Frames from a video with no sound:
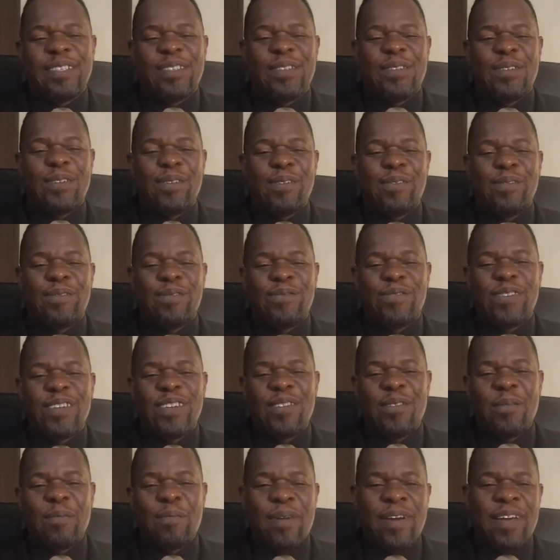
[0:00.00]
to a
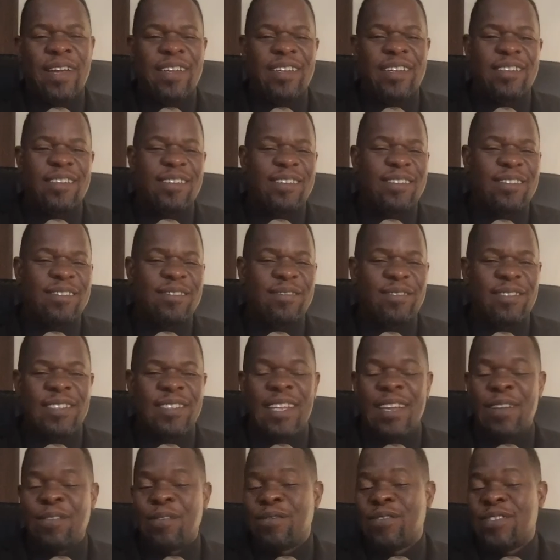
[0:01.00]
friend of mine,
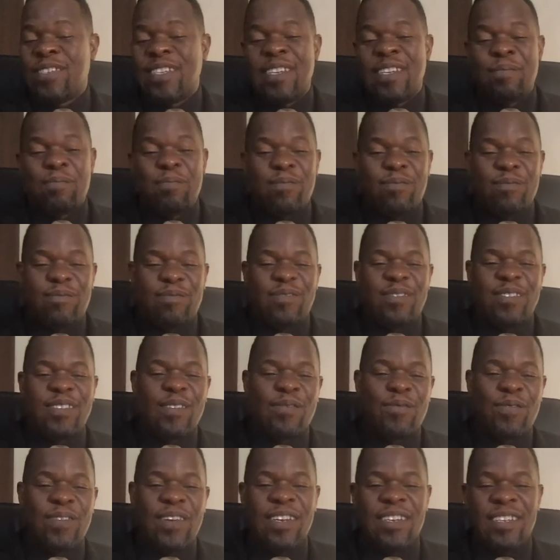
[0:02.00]
and I've said
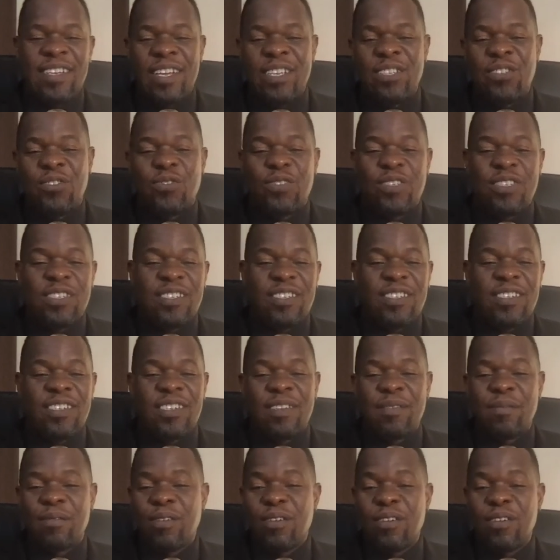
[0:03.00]
several, actually, uh,